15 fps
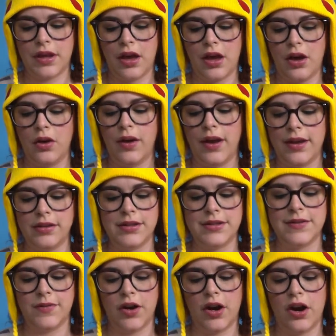Oh, and
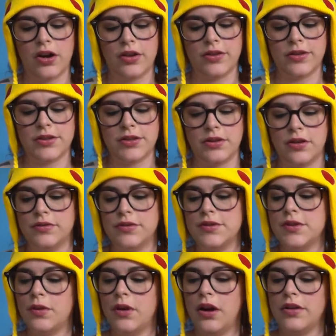it's for Hearthstone.
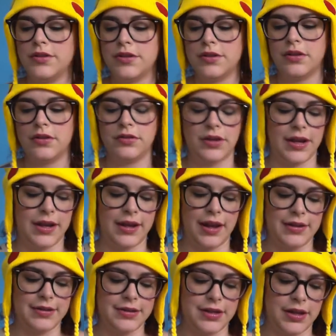So Hearthstone, I
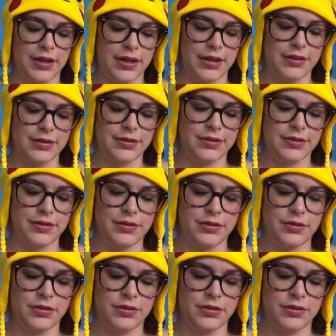guess, is